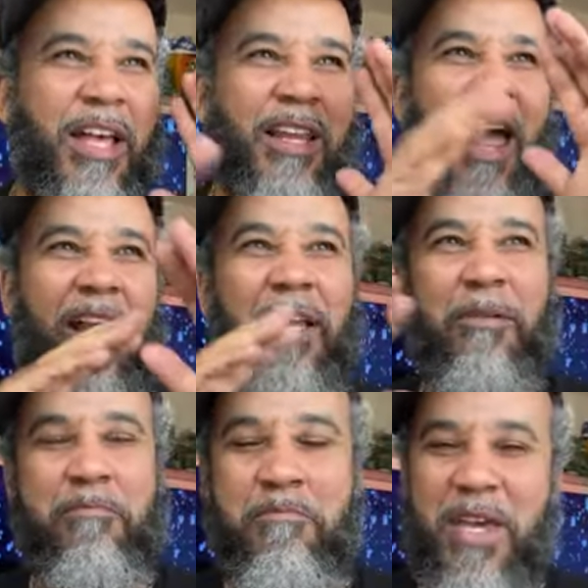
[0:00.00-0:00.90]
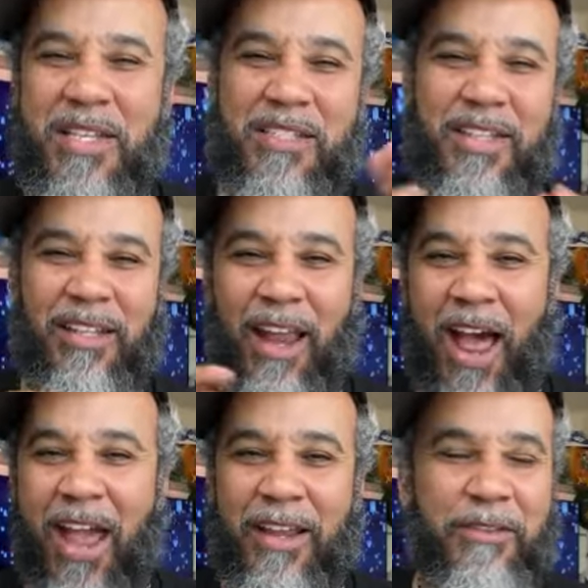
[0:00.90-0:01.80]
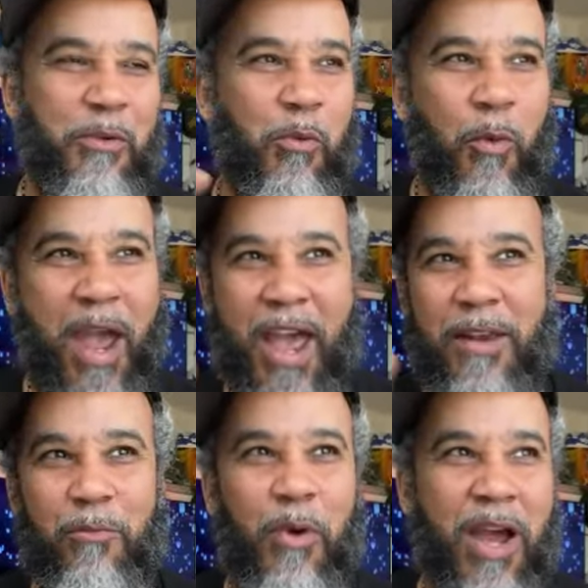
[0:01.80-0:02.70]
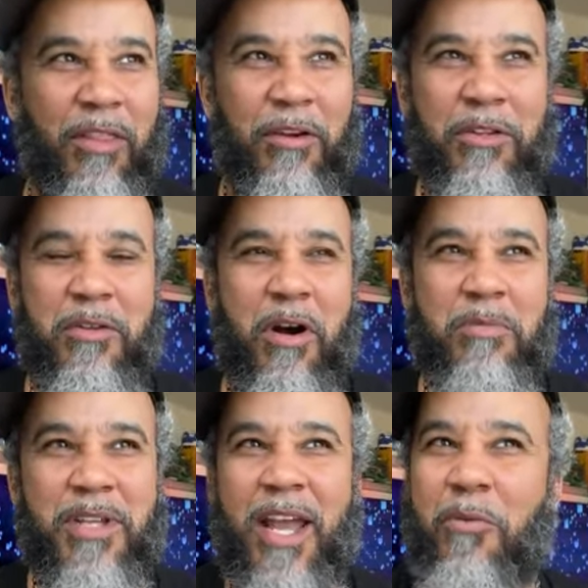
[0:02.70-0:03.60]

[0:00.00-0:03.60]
like misty, like wet weather. You know what I'm saying?